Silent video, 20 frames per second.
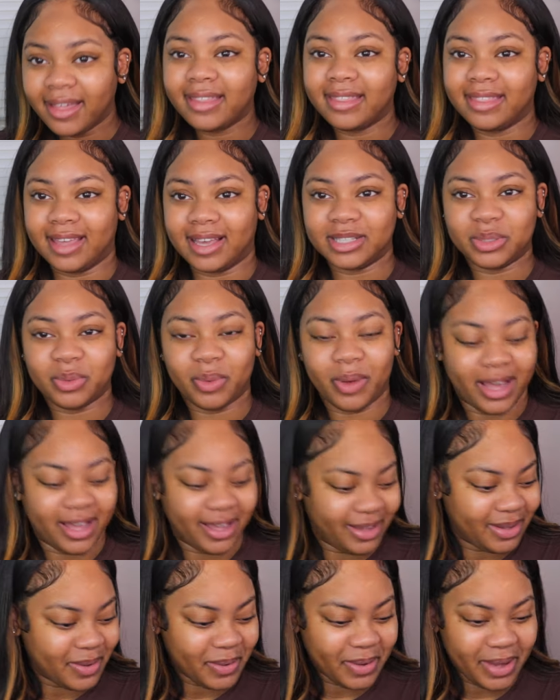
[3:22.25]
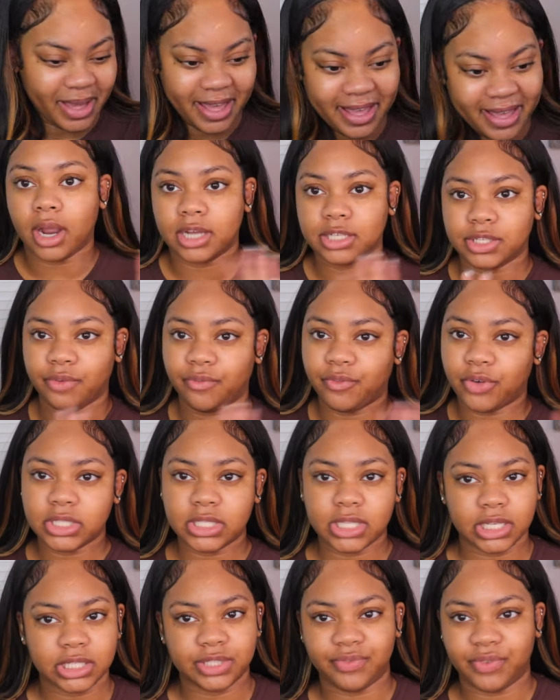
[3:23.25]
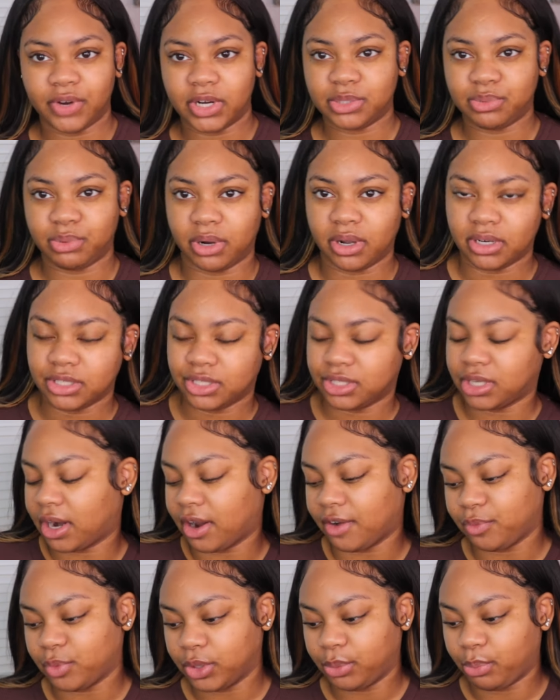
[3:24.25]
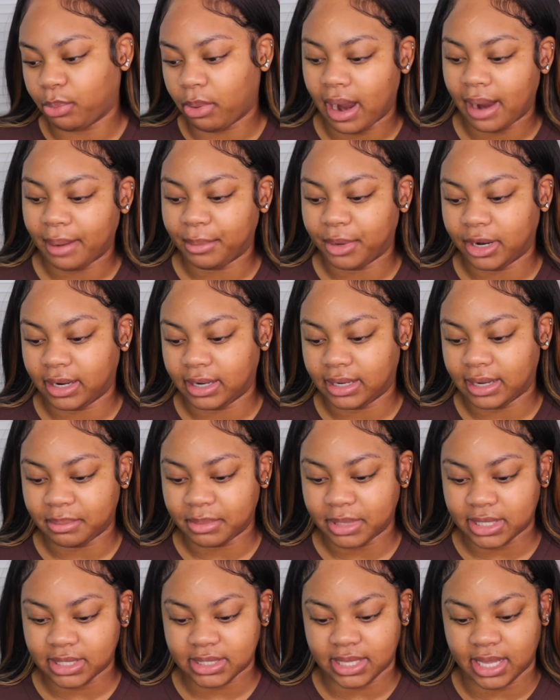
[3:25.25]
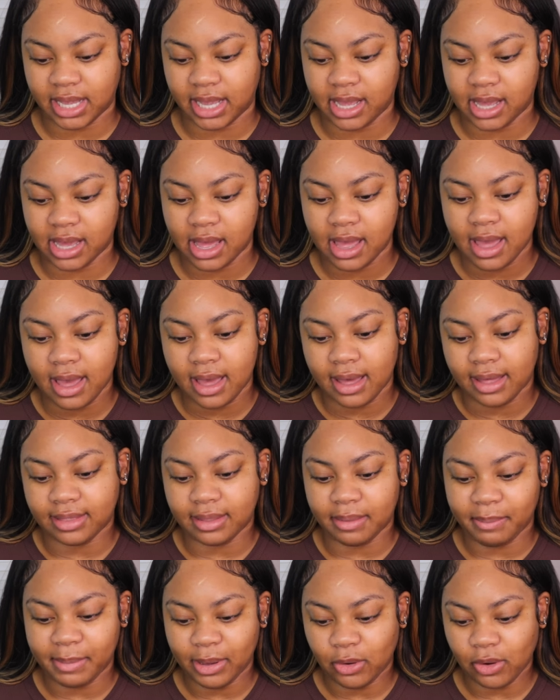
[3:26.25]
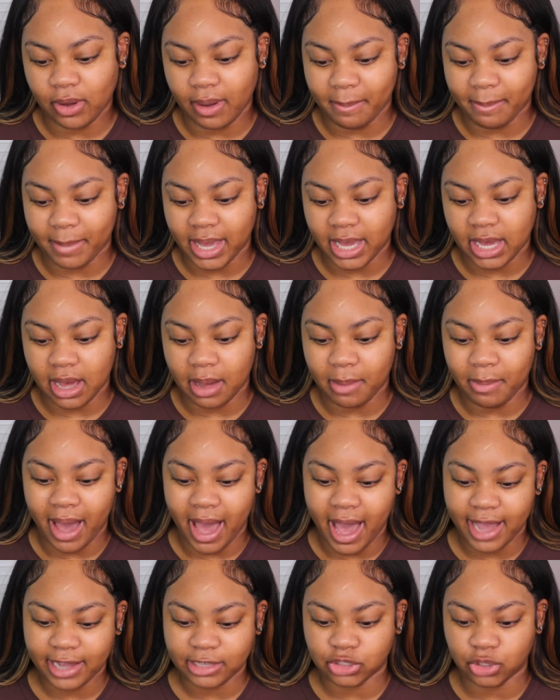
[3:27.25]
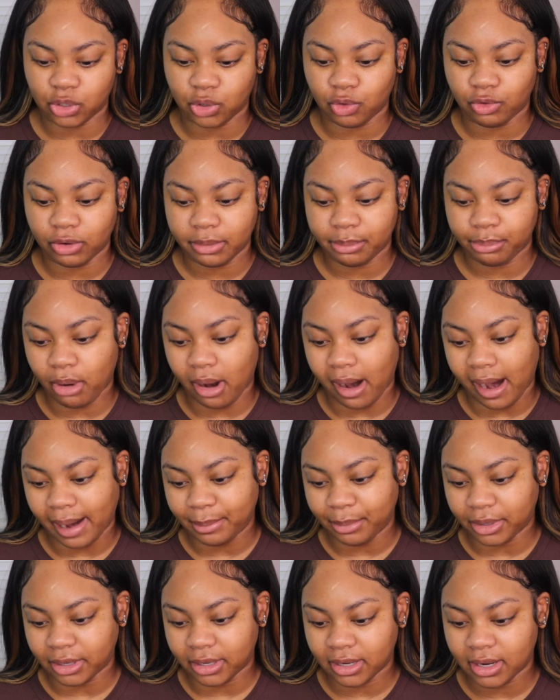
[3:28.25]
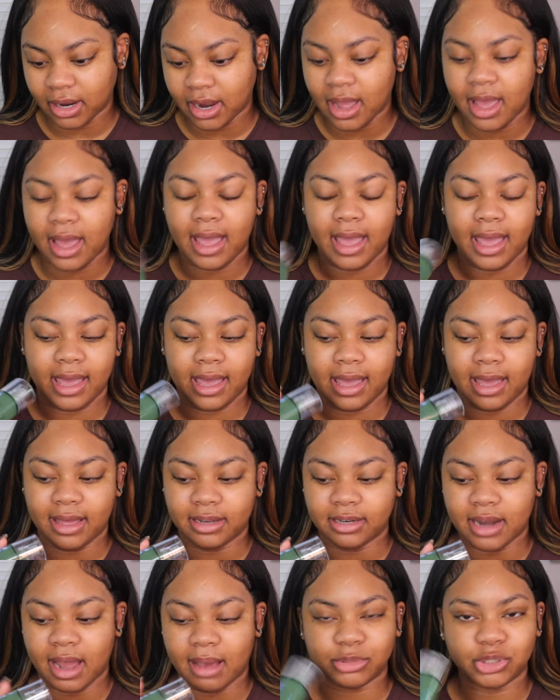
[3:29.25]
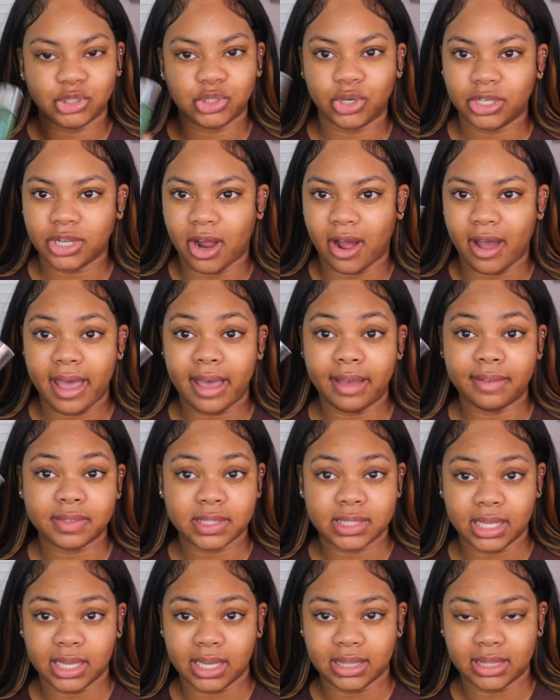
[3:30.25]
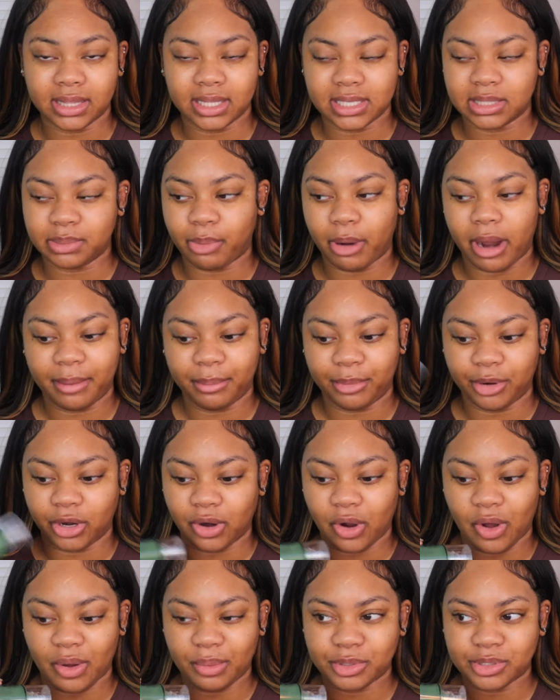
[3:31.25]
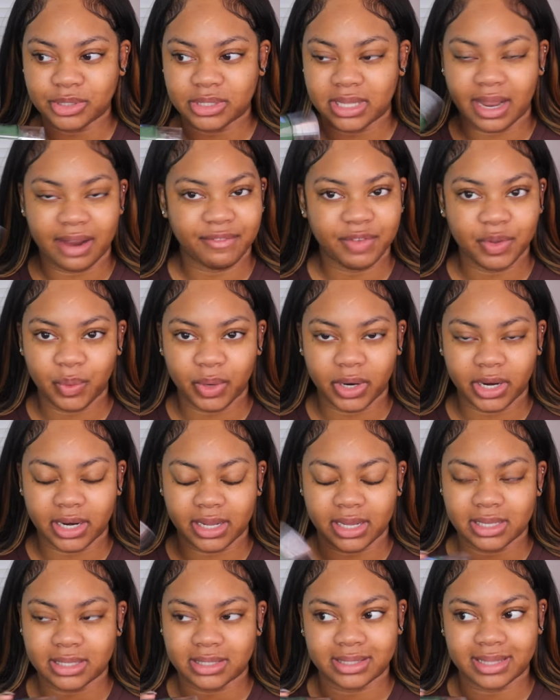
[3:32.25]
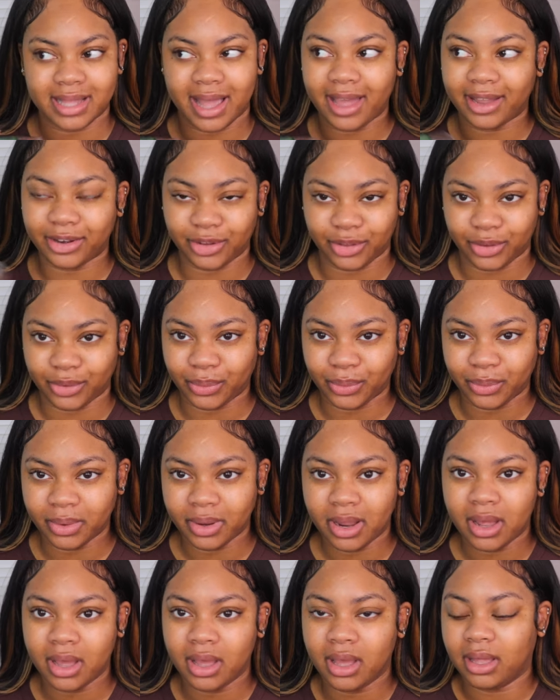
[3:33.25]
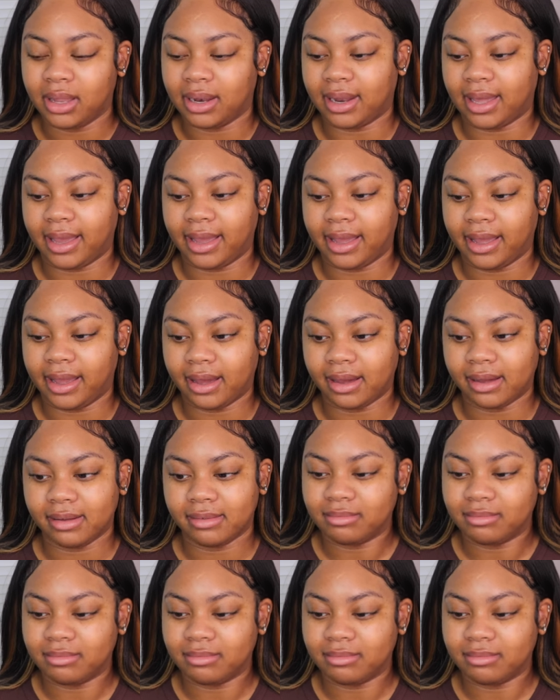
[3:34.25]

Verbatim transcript: That's why, okay? All right, so first things first, we're gonna start off with primer, and I'm gonna take the Milk Makeup Hydro Grip Primer, and I'm sure y'all have seen this primer almost everywhere. It's not new. Like,